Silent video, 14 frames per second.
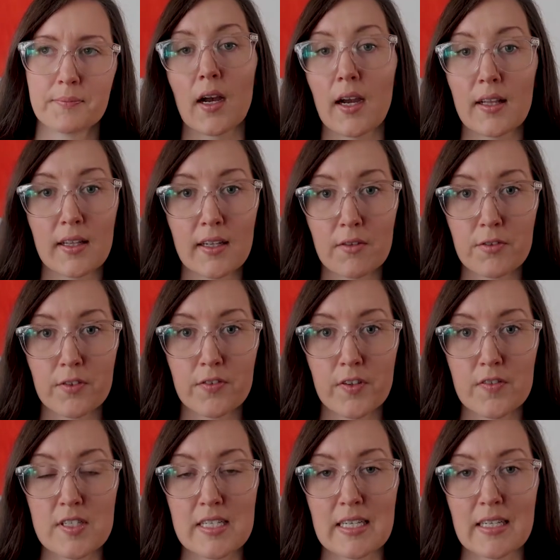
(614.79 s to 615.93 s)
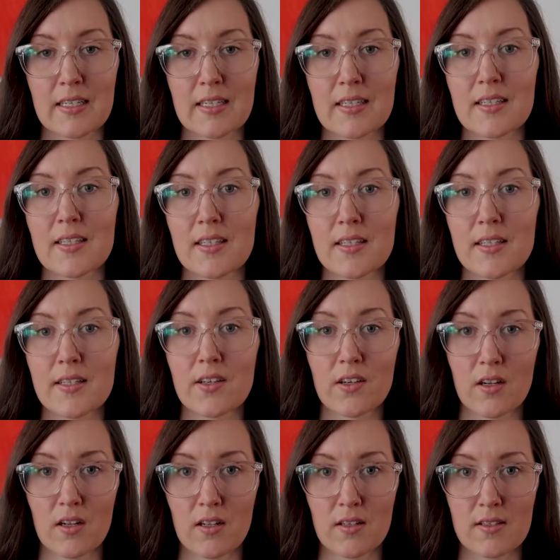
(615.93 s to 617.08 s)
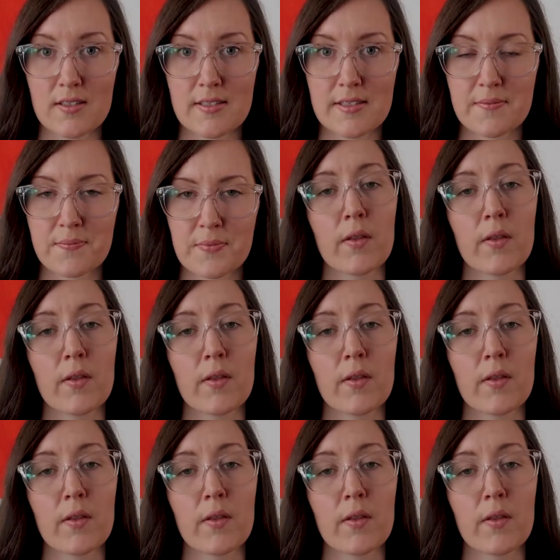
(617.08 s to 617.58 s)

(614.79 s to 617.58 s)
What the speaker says: I lead out for 15, he calls.